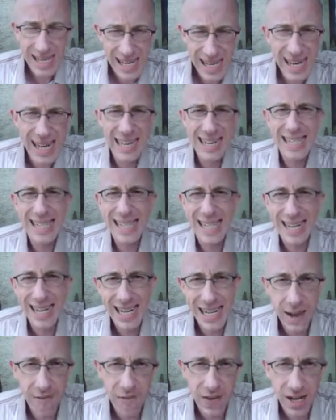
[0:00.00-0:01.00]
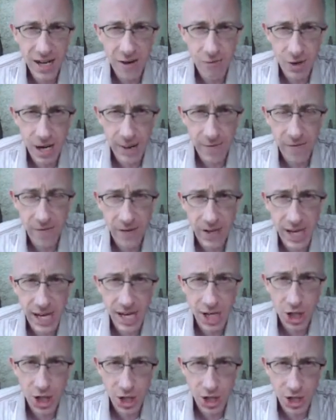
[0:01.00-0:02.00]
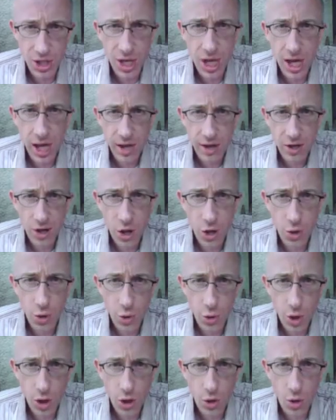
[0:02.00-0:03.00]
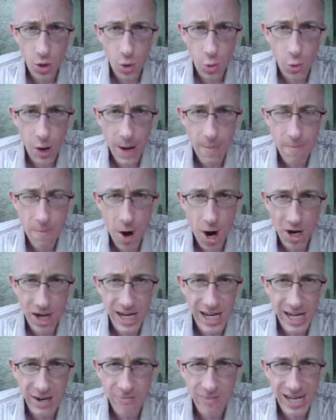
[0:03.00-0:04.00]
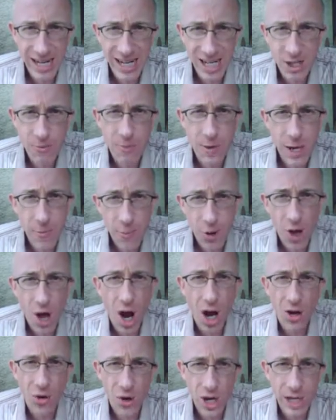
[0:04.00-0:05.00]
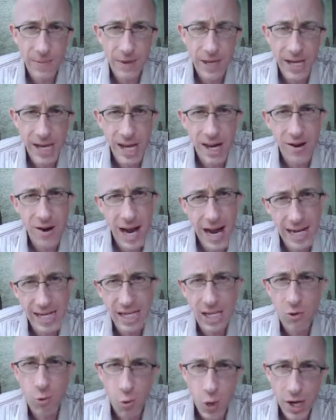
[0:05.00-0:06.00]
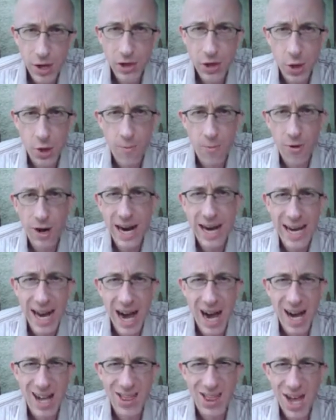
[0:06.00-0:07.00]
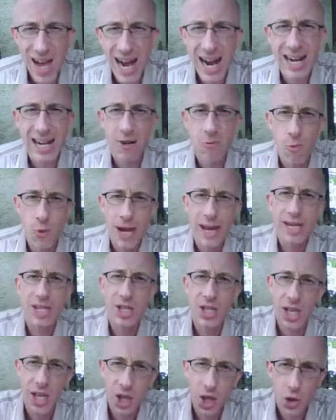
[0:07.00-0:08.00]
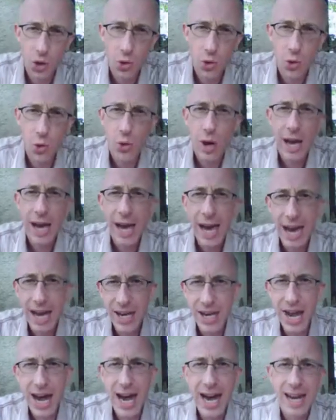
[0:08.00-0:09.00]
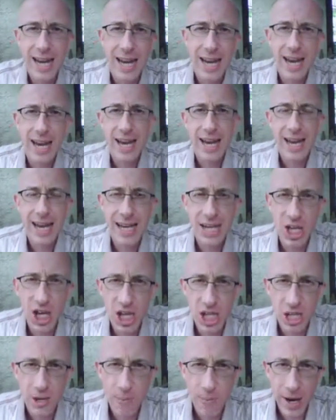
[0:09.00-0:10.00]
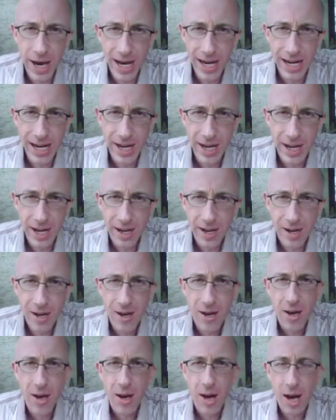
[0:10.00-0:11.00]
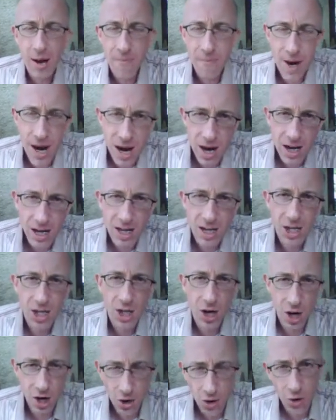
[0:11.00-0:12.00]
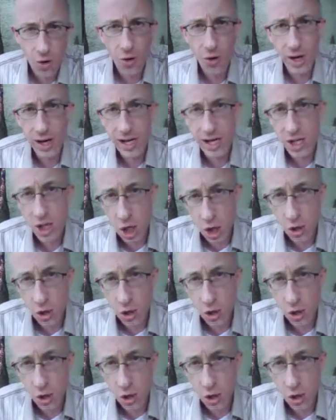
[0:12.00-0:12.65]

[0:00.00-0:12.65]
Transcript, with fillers: it has significant ramifications to your web marketing because people are going to be interacting with your brand online in ways that you had not anticipated. Americans are going